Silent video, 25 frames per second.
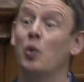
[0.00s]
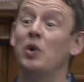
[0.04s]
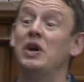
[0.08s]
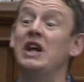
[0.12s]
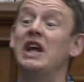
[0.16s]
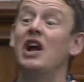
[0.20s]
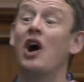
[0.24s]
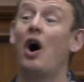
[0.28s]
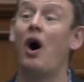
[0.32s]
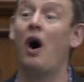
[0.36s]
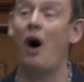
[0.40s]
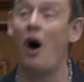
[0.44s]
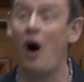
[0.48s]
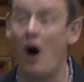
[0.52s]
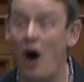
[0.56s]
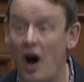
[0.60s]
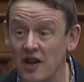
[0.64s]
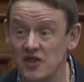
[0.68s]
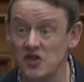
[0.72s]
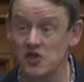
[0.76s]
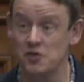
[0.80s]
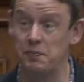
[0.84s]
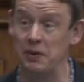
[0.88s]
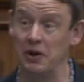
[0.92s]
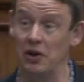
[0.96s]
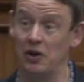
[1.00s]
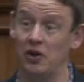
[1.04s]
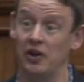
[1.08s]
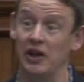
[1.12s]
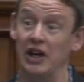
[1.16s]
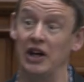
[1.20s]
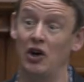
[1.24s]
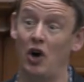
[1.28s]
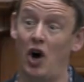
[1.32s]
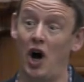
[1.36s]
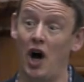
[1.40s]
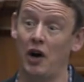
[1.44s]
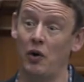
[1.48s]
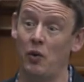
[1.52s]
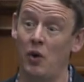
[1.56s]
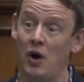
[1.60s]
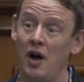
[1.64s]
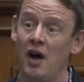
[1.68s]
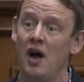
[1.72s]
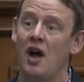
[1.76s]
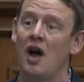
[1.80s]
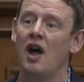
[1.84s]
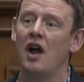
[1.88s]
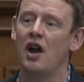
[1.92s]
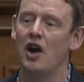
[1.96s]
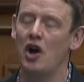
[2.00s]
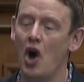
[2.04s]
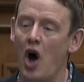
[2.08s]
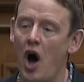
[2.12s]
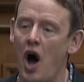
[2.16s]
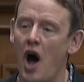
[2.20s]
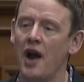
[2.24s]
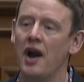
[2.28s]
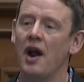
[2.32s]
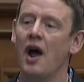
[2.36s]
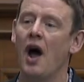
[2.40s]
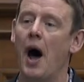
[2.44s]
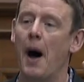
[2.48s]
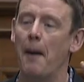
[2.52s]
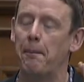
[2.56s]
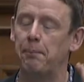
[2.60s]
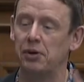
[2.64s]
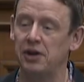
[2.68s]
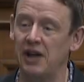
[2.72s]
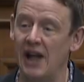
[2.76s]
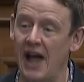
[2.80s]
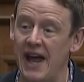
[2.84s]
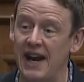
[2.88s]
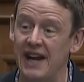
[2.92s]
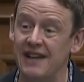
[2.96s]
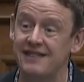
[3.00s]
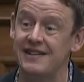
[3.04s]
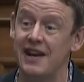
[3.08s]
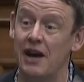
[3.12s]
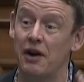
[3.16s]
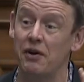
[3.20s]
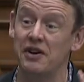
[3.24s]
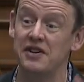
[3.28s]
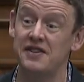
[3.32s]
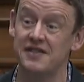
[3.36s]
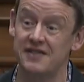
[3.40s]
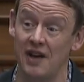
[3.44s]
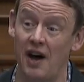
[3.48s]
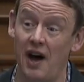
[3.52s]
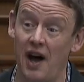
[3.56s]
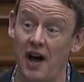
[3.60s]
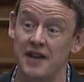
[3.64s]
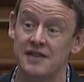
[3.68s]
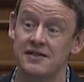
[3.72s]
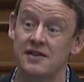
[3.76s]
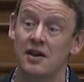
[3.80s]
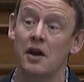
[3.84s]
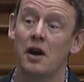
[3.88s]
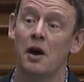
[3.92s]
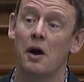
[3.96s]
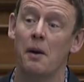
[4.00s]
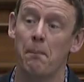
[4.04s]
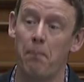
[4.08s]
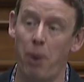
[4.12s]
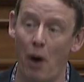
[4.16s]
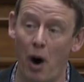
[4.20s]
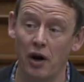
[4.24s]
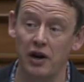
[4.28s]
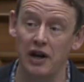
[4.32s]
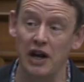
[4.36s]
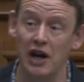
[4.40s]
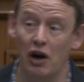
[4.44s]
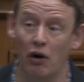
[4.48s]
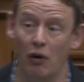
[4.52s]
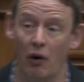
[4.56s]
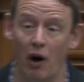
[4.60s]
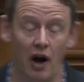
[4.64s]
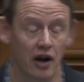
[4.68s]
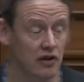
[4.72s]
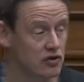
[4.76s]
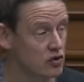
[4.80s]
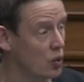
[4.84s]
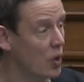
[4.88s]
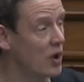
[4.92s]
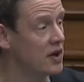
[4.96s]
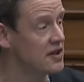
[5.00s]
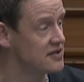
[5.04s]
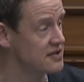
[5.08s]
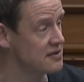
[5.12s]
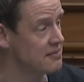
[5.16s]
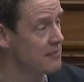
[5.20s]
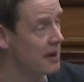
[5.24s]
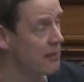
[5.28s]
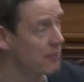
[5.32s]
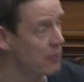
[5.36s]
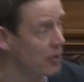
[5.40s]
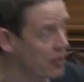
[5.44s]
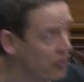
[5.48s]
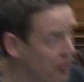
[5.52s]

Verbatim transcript: we need a hospital in Ottawa, not a planetary-sized parking garage. What does the member